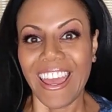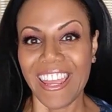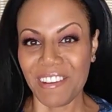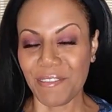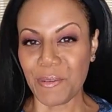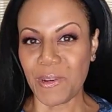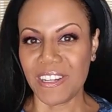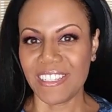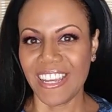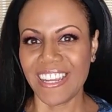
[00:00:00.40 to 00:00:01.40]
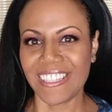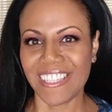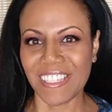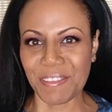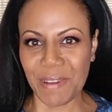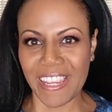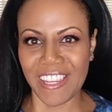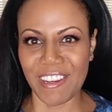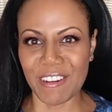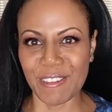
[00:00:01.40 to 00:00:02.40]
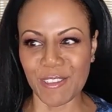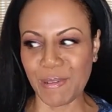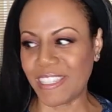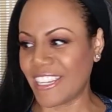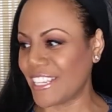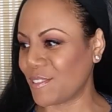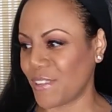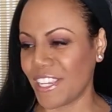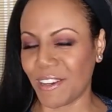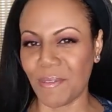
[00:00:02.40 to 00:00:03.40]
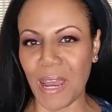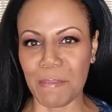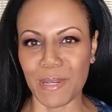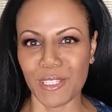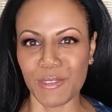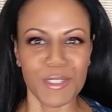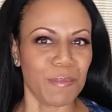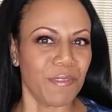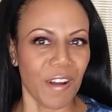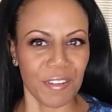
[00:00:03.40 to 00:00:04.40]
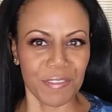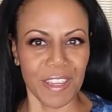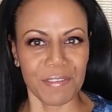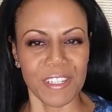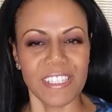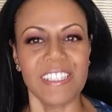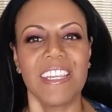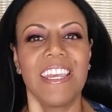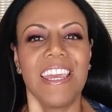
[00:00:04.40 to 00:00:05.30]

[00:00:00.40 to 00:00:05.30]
Hey everyone, Desiree here. So in today's video, I'm going to do some fall favorites.